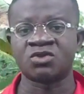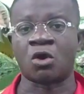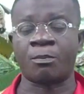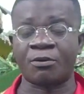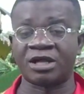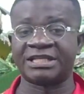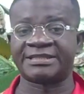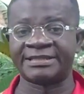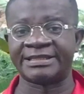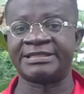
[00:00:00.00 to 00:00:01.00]
or
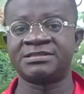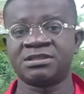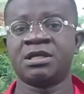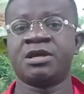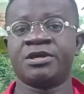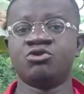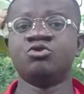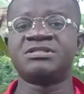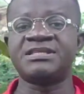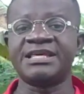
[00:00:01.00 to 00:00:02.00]
polyethylene, you
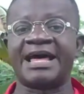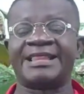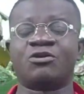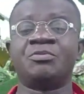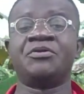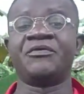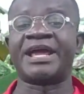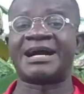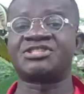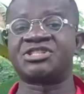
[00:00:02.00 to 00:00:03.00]
will see that there will be
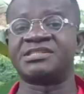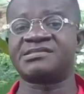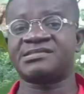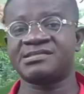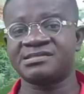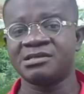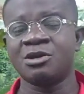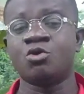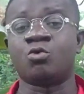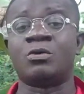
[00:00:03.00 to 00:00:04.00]
reactions.
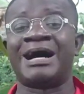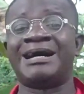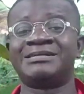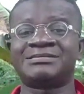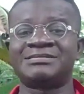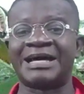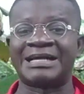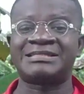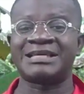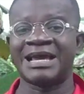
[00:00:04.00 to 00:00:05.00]
Whilst
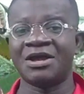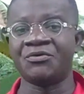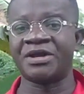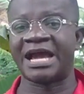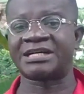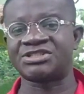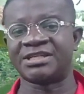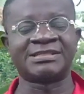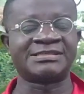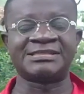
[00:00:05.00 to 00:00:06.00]
that
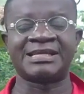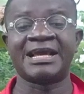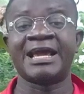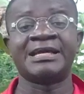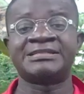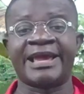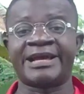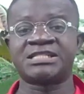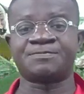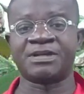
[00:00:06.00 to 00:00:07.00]
reaction
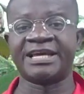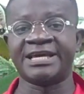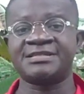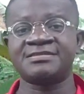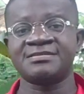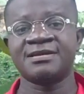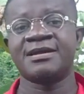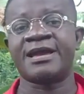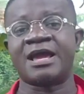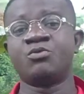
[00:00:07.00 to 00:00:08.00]
takes place
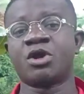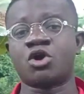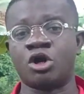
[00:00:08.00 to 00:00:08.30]
and we